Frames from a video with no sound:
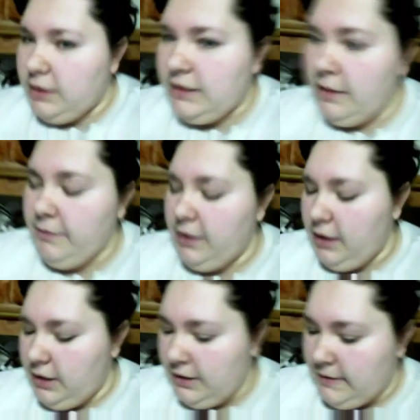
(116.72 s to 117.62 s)

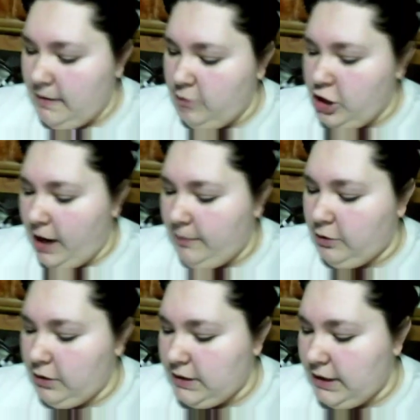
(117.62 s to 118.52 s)
something in the same
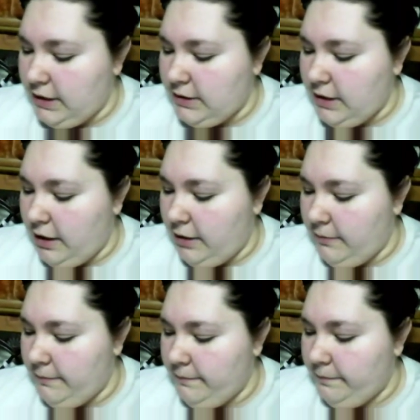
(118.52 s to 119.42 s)
chapter says,
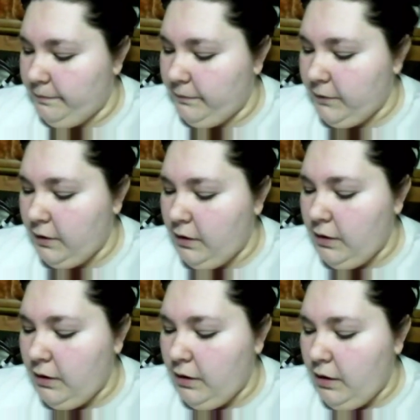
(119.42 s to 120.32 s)

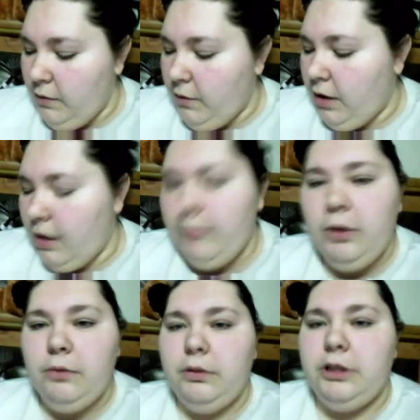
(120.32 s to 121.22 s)
well, I'm
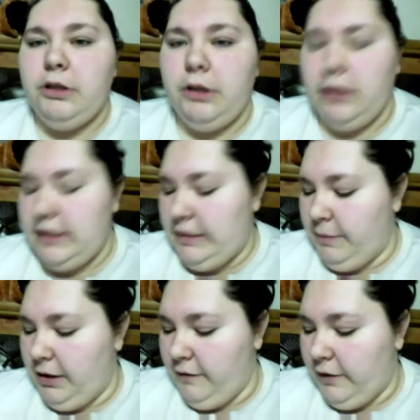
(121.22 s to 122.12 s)
going to read you a little
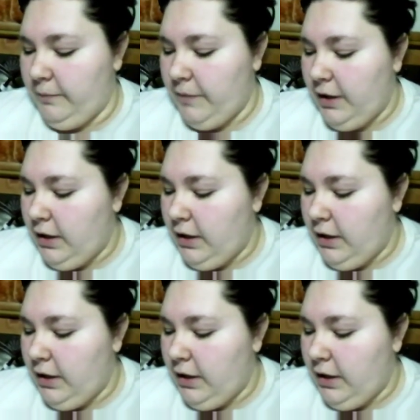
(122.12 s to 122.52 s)
snippet of it.